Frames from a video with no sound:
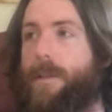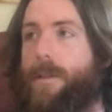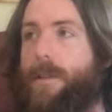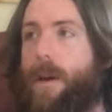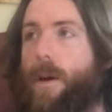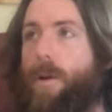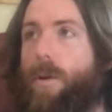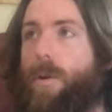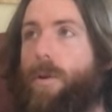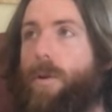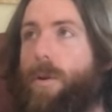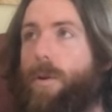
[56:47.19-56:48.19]

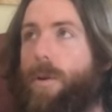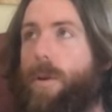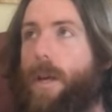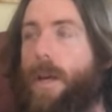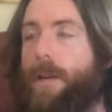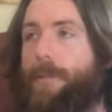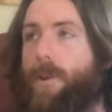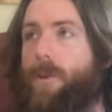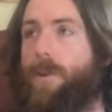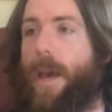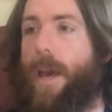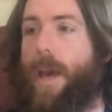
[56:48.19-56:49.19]
So if you
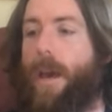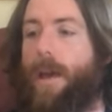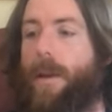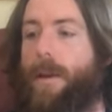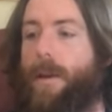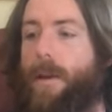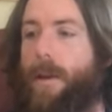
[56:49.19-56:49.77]
can